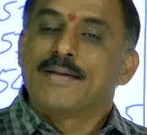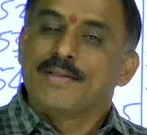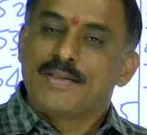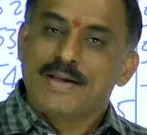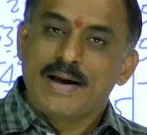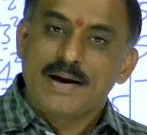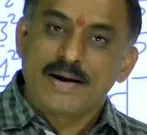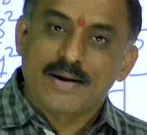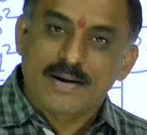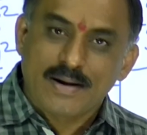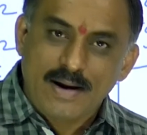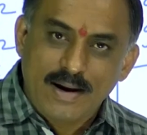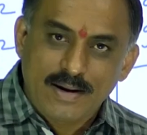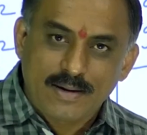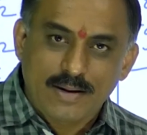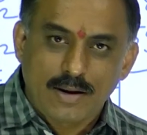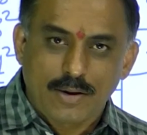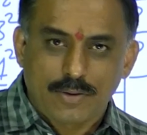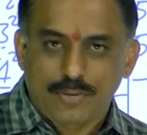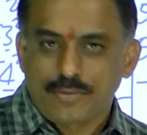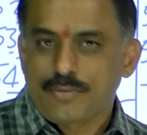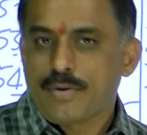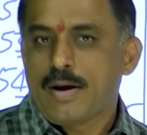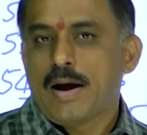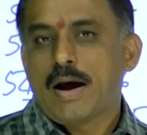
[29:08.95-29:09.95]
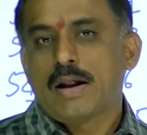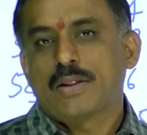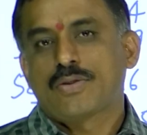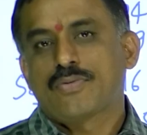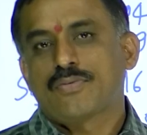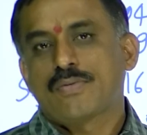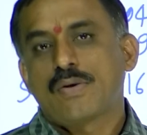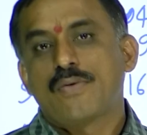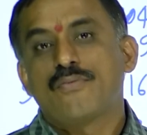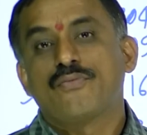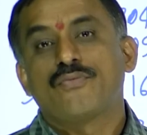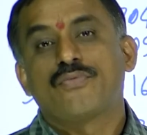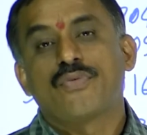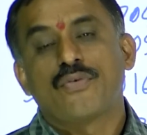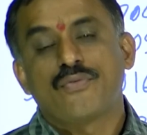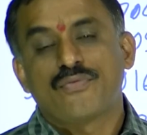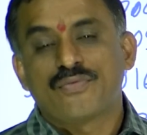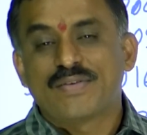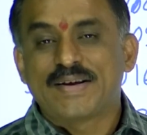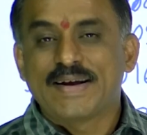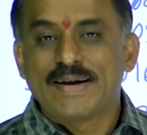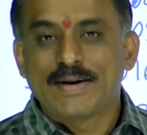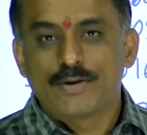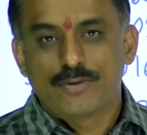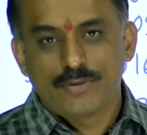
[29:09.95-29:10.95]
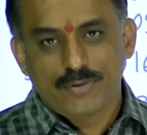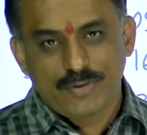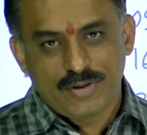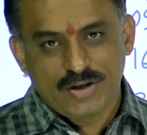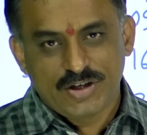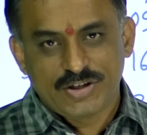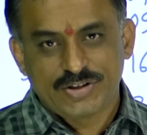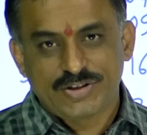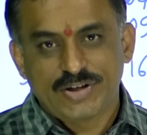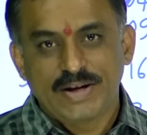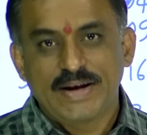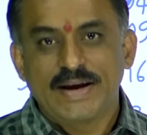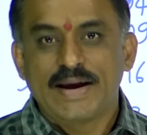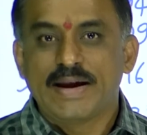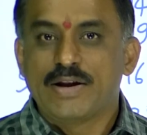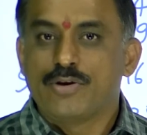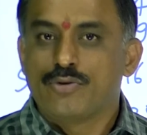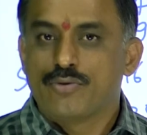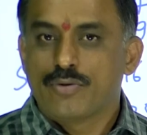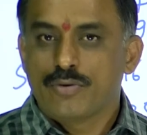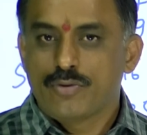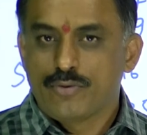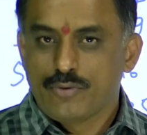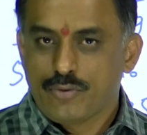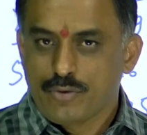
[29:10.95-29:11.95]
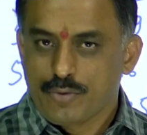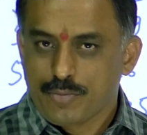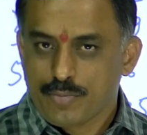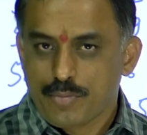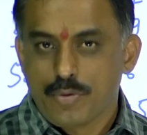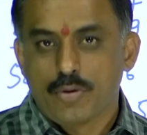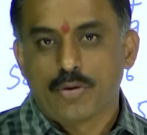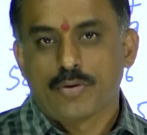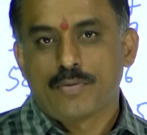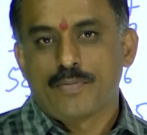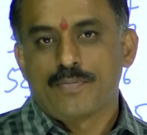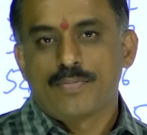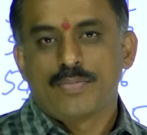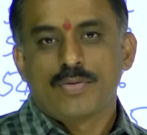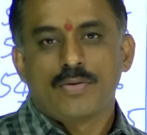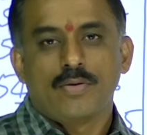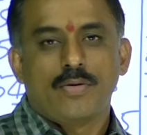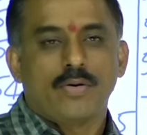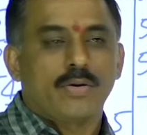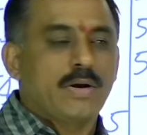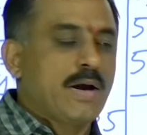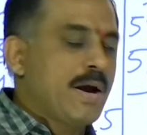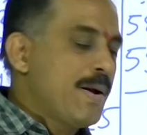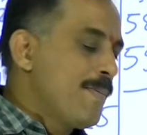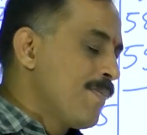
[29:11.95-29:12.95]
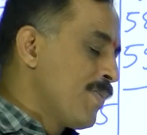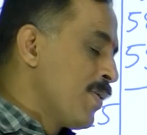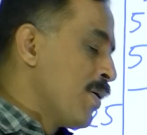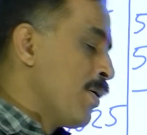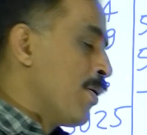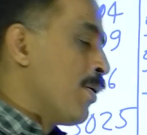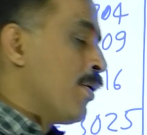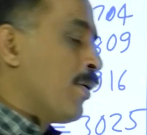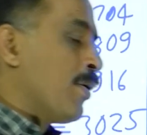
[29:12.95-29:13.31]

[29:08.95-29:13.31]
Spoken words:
Then write the squares from 50 to 60 in your notebook. Okay.